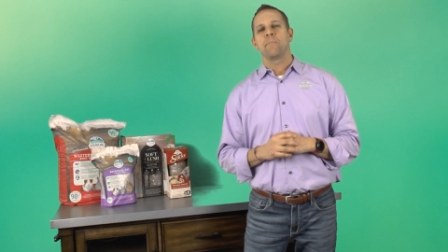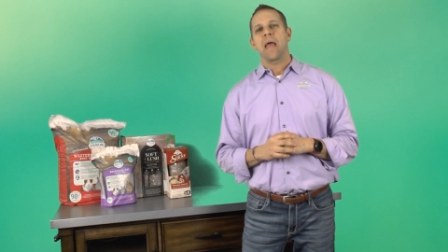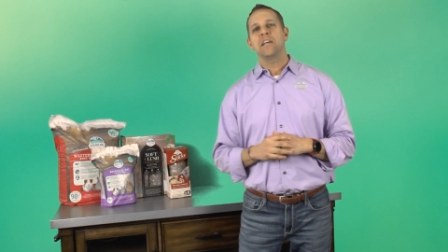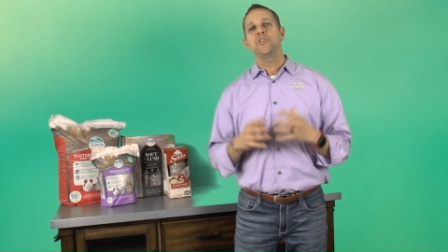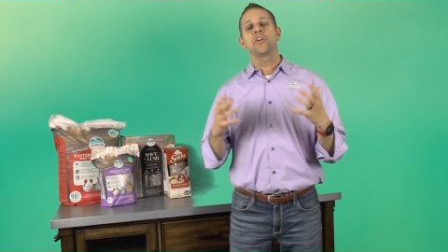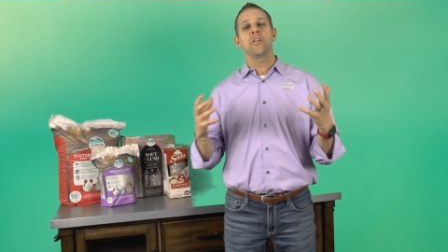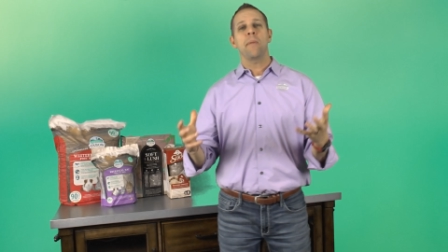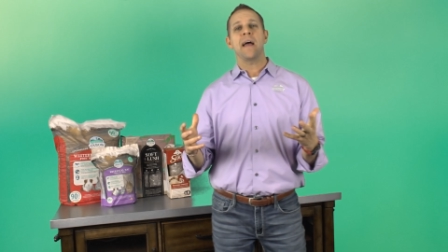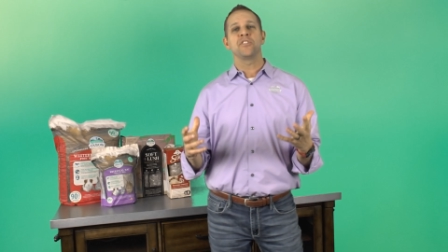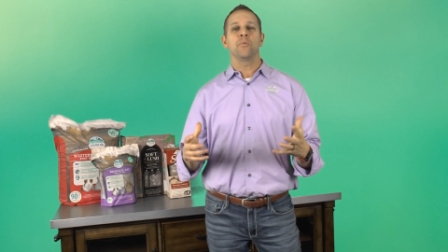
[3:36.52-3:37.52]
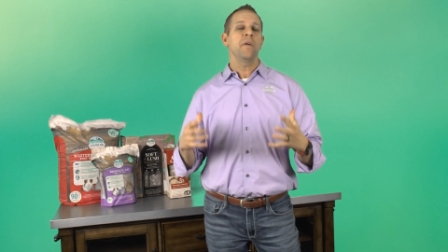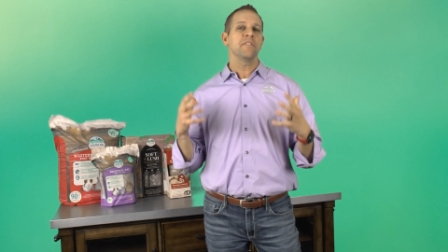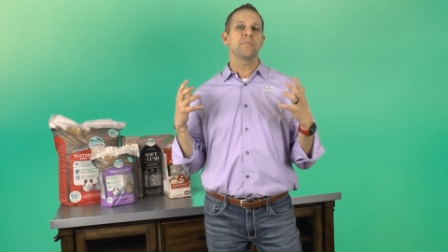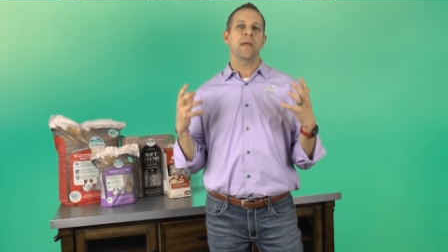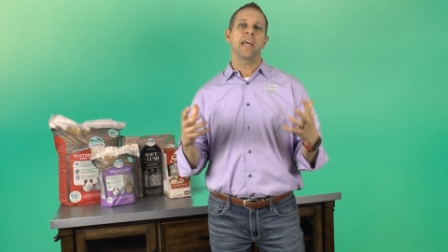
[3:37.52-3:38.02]
As you can imagine,
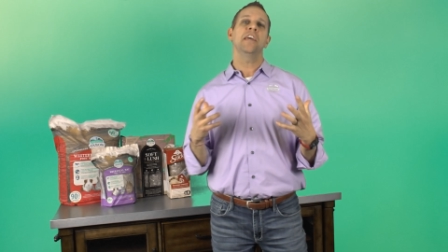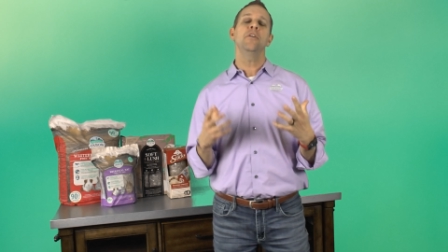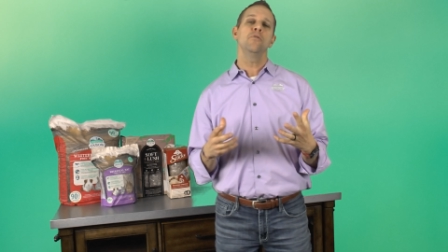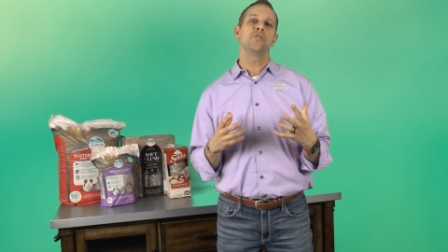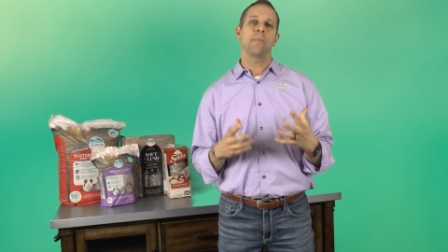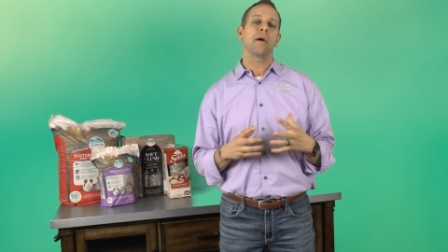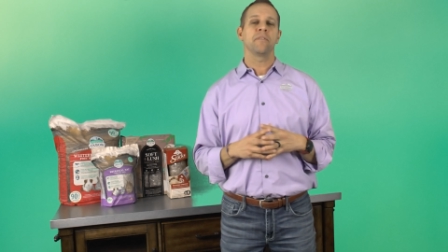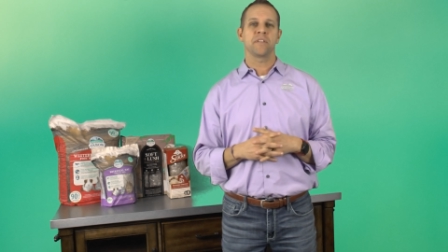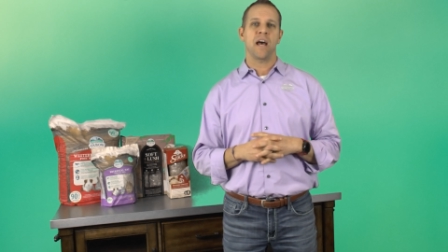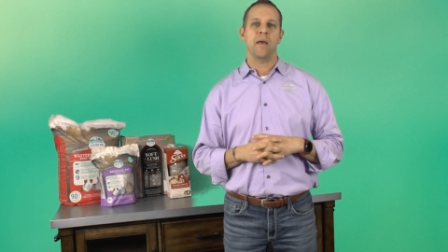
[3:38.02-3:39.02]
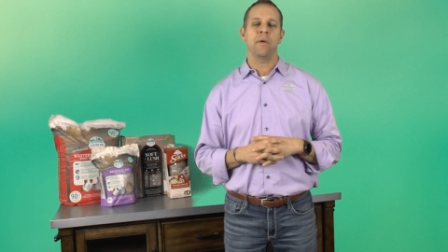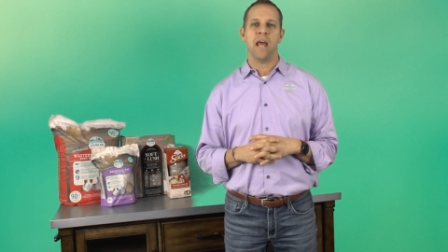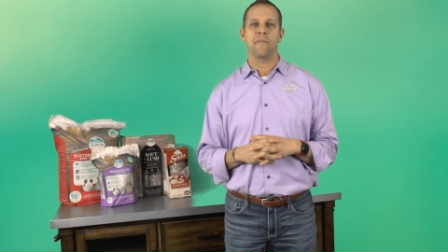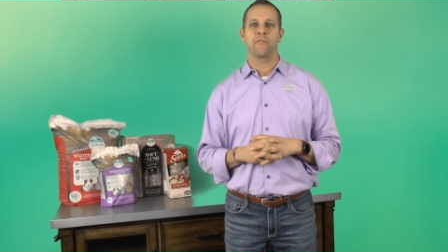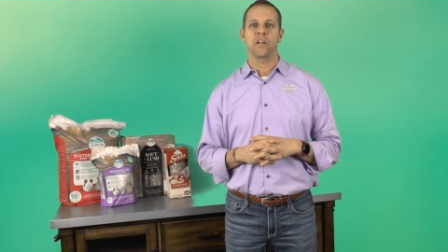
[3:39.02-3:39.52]
we've spent a huge amount of time and
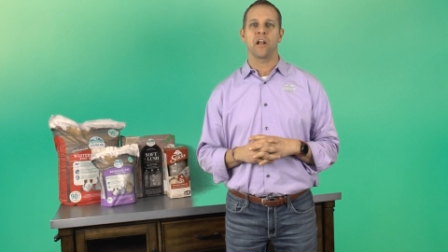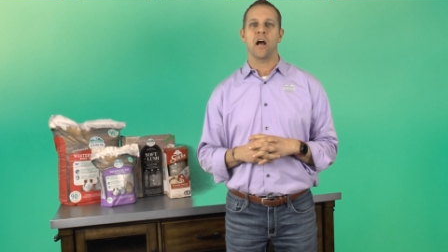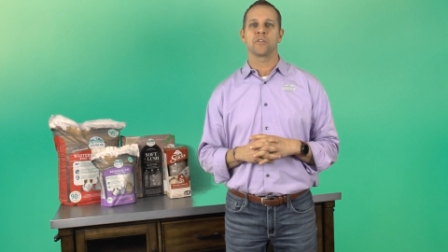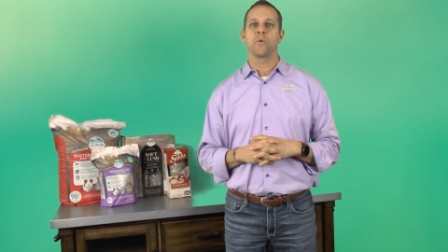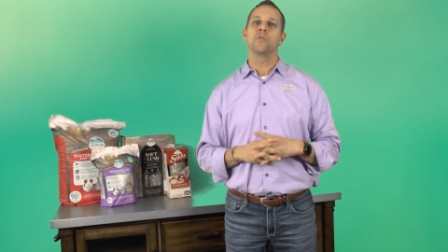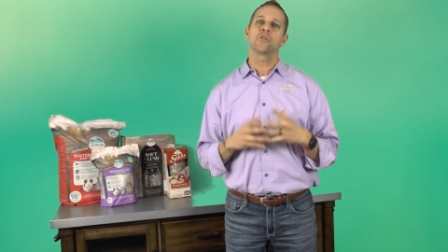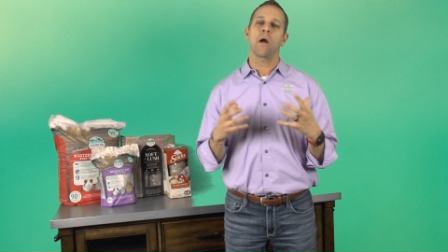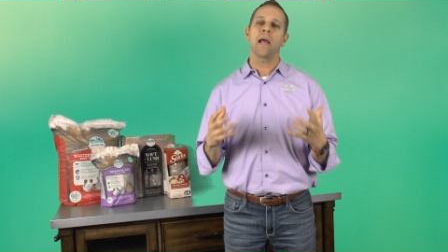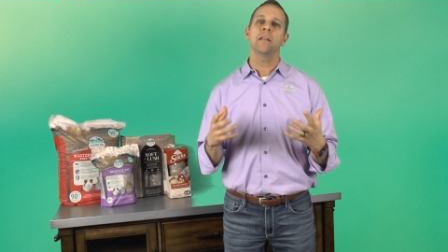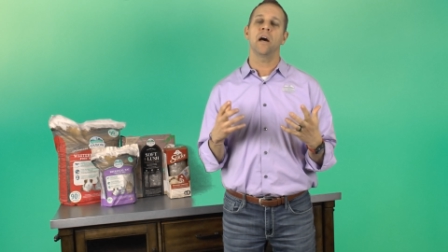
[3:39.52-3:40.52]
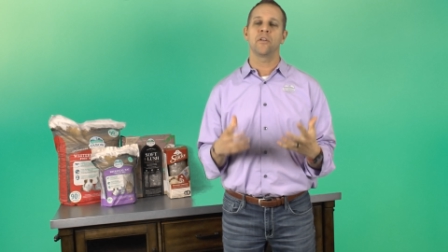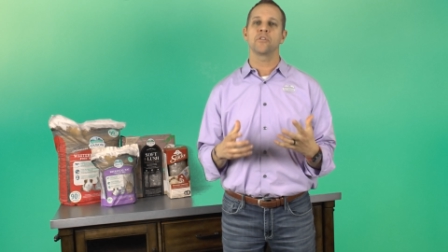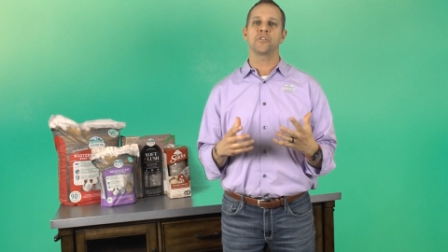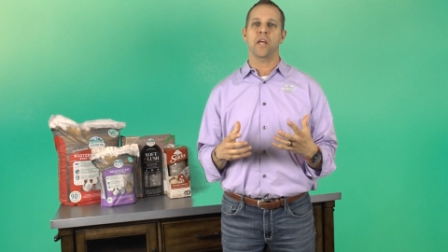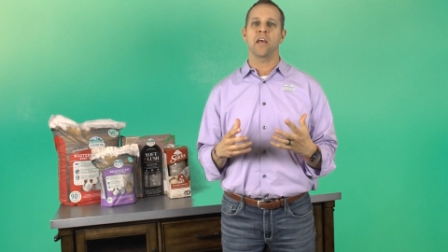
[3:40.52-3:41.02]
effort at Oxbow trying to
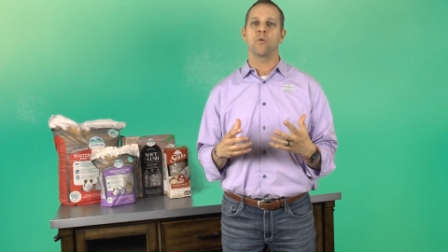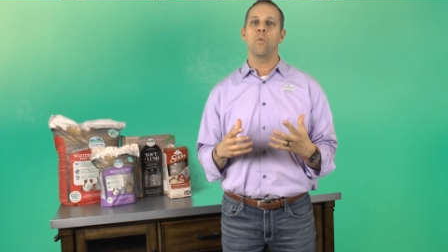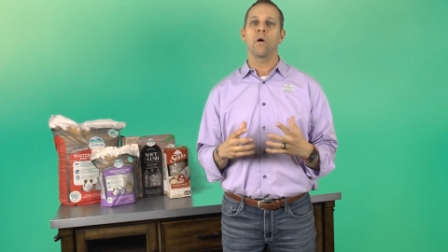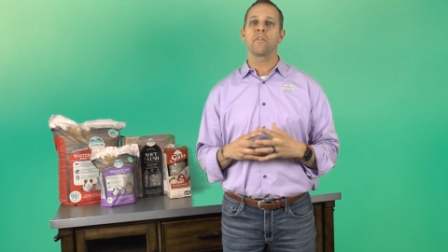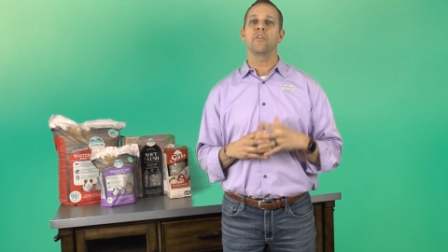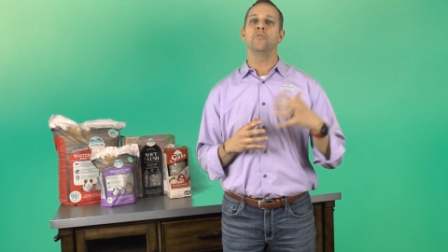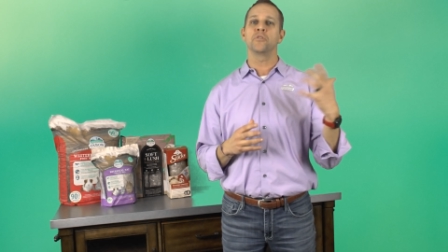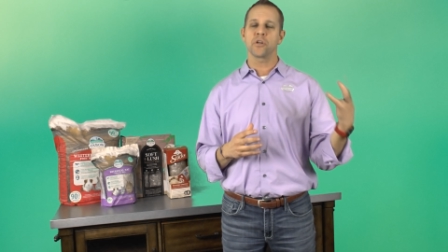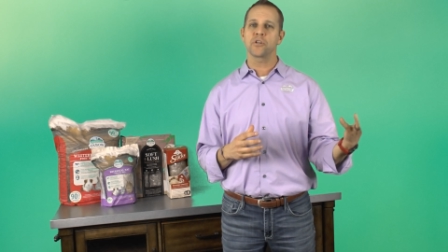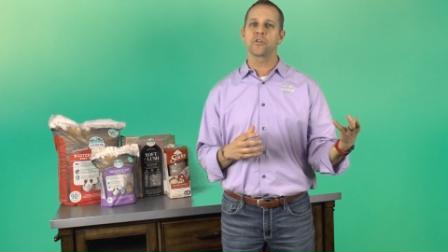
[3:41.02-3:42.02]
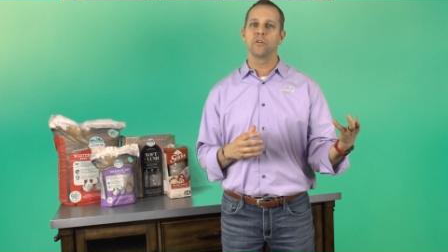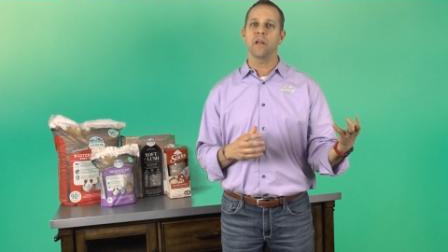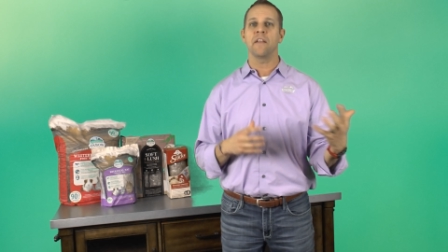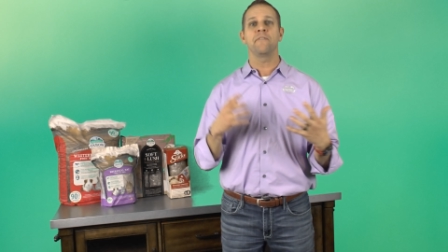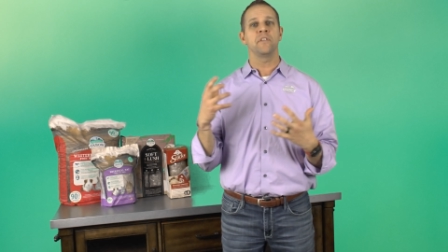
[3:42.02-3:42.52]
understand what are the nutritional
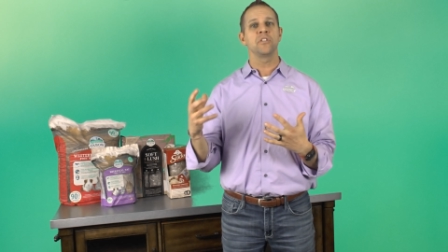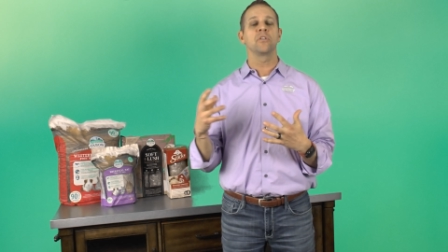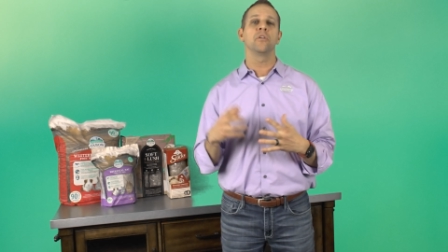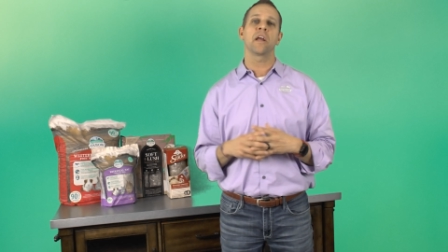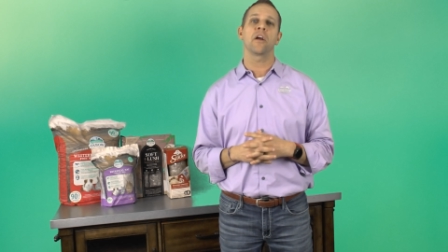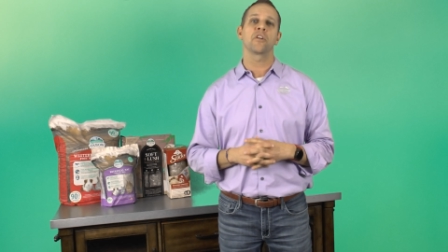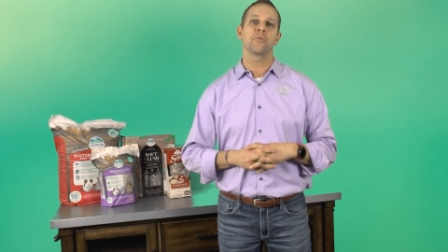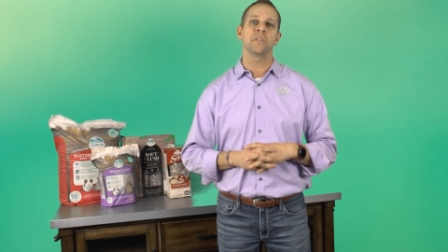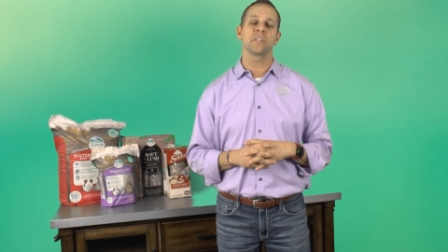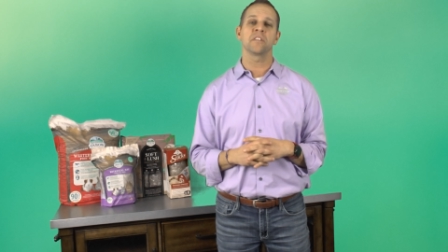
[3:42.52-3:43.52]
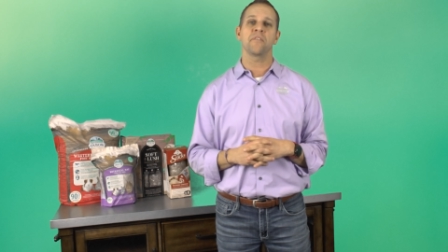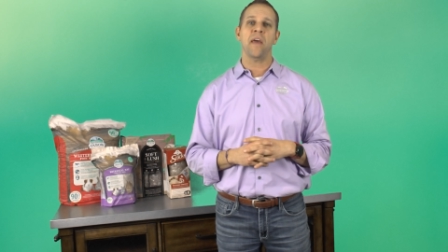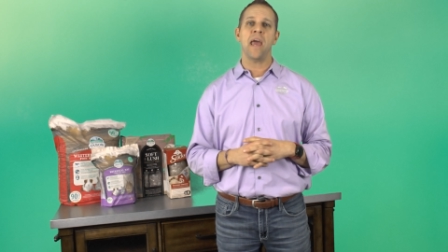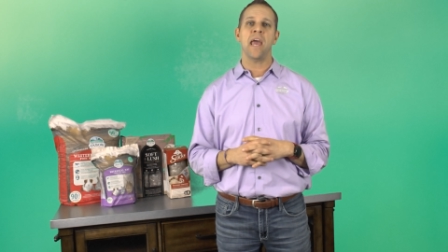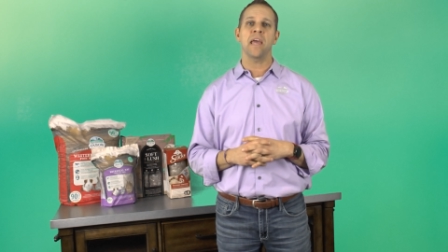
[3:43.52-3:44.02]
and physical characteristics of
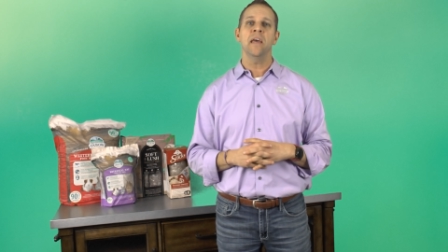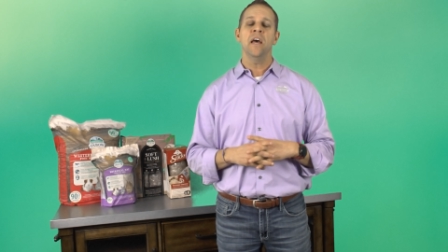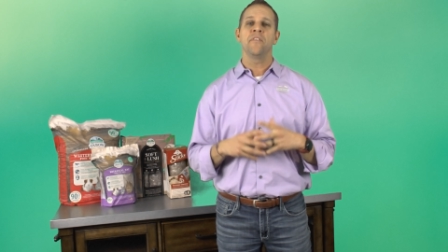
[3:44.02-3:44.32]
hay